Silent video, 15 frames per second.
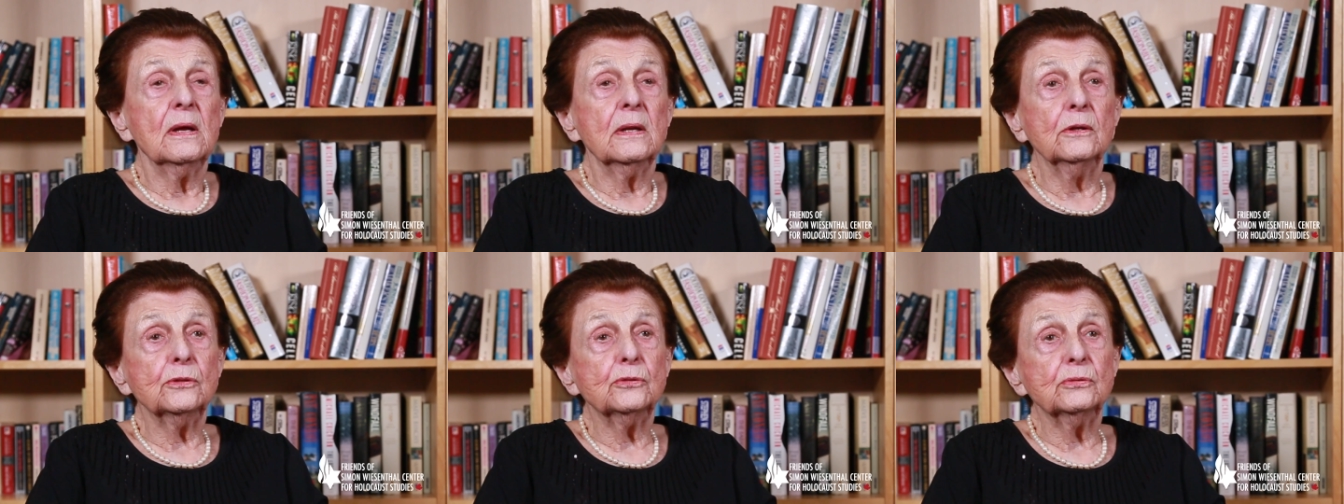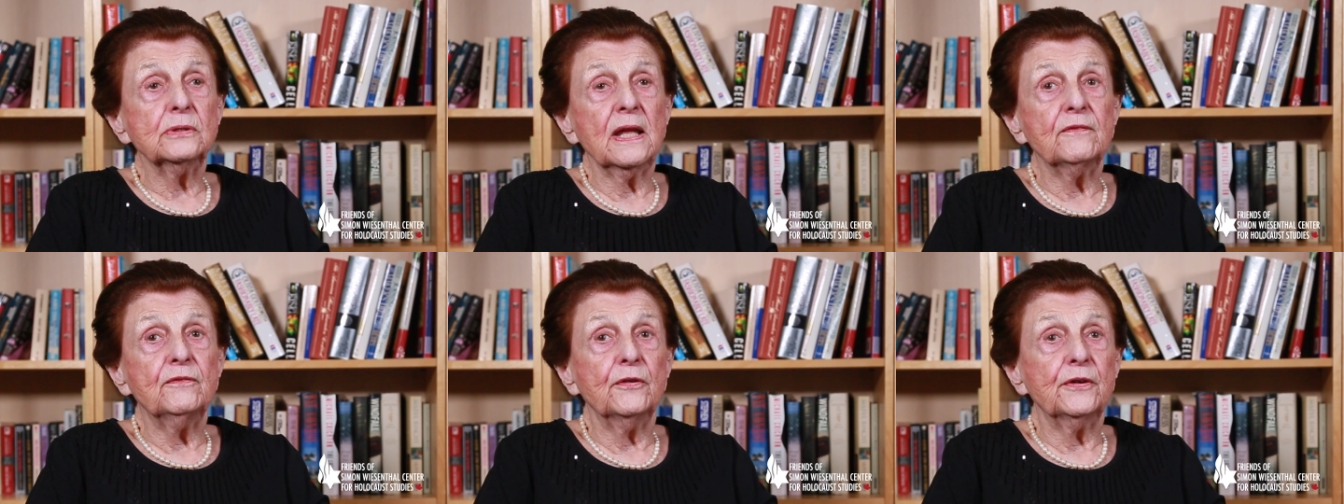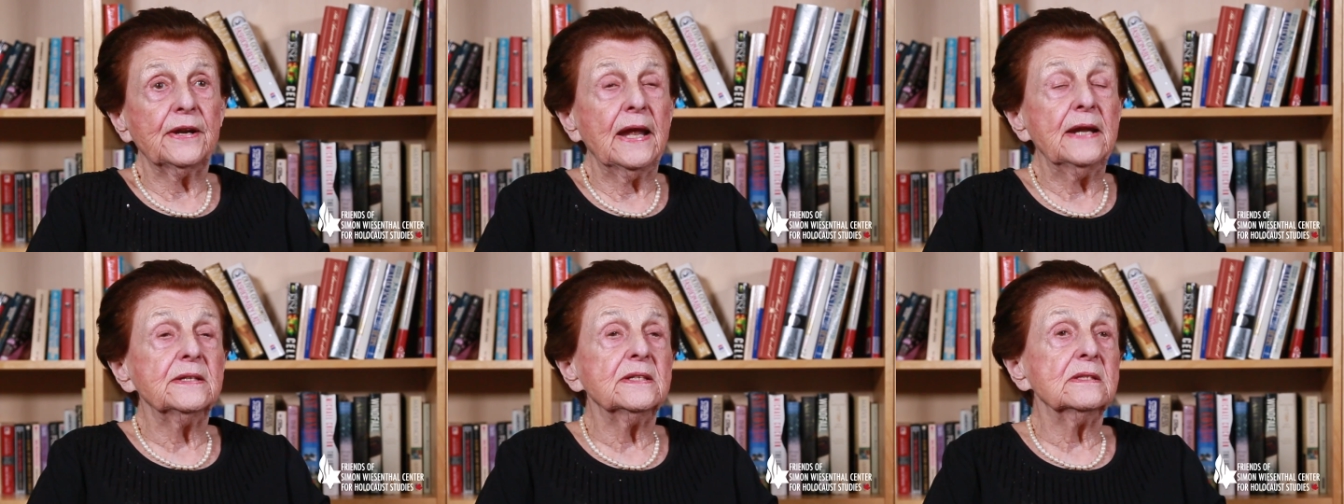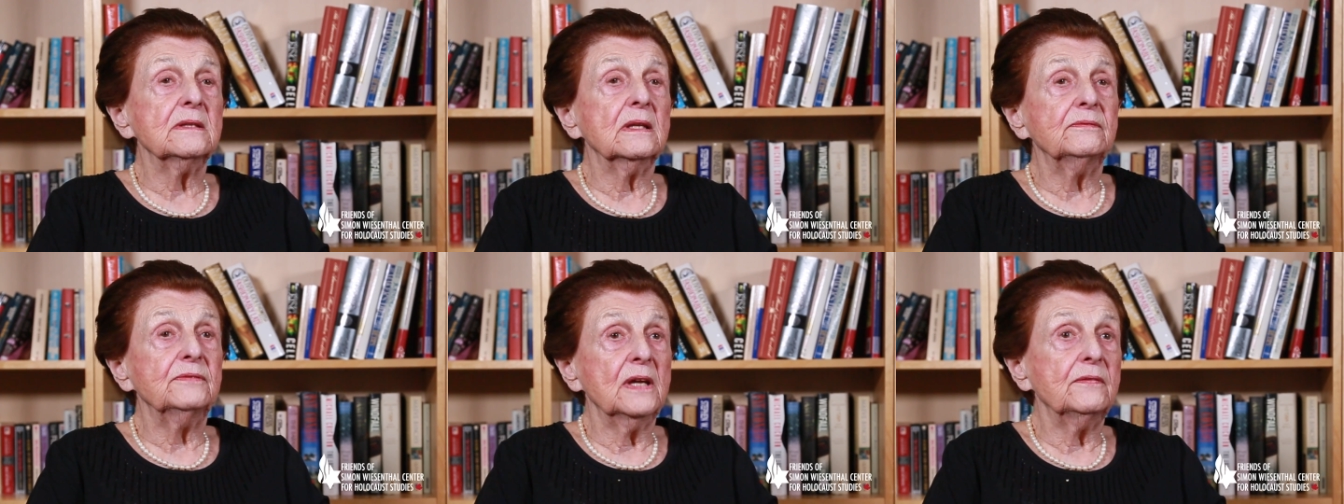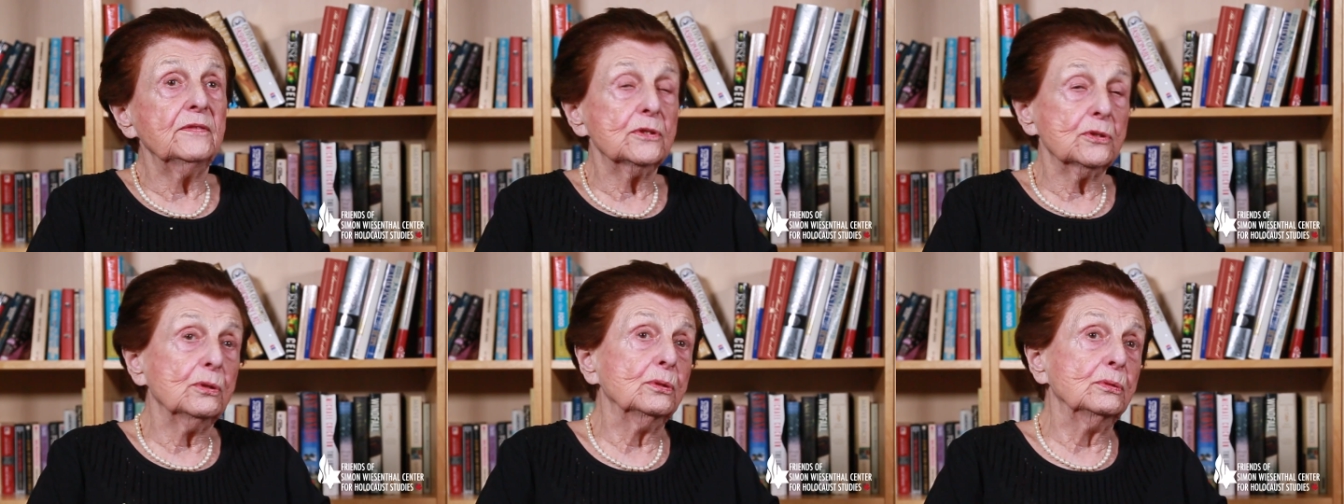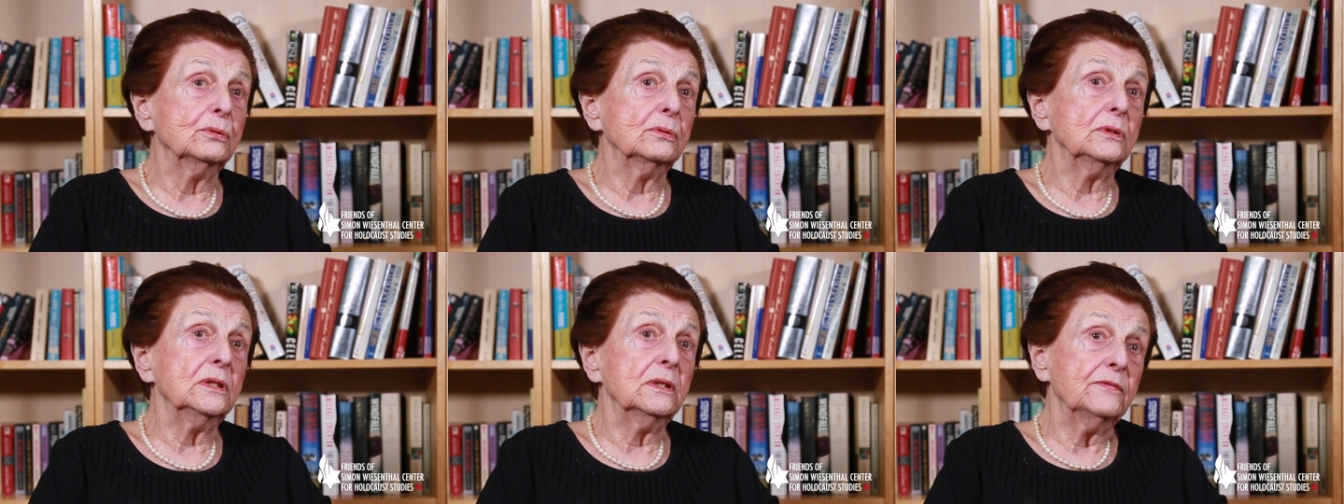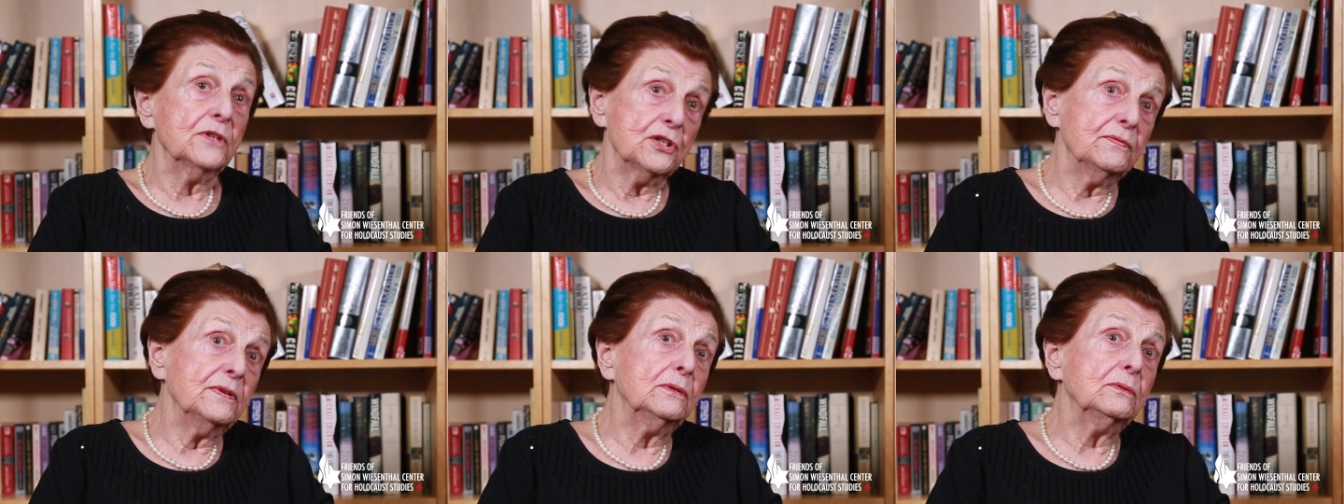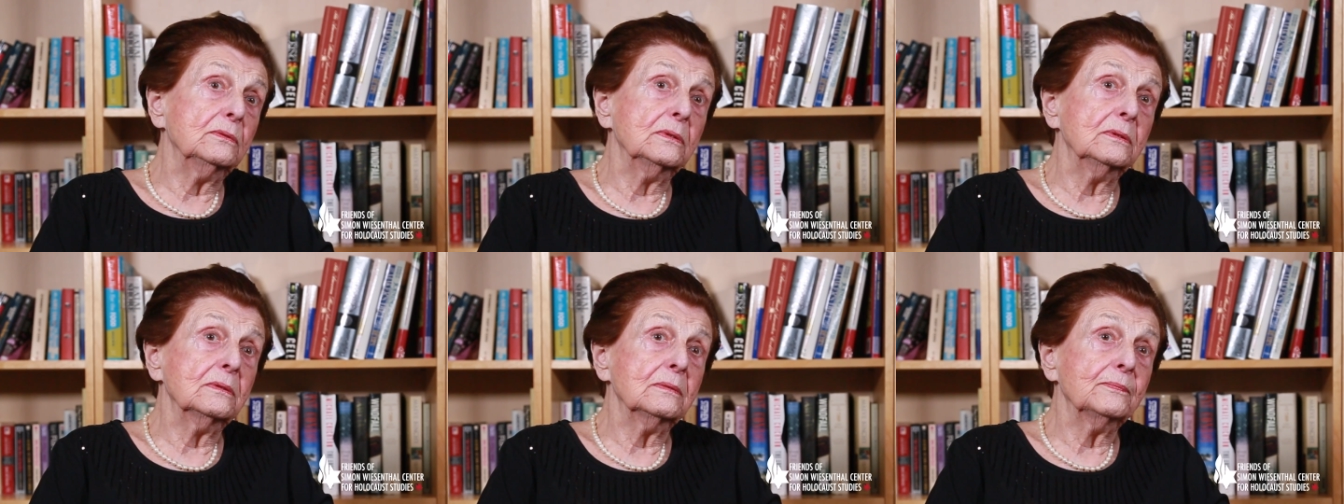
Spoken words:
not to take for granted that we have it so good here, which we do.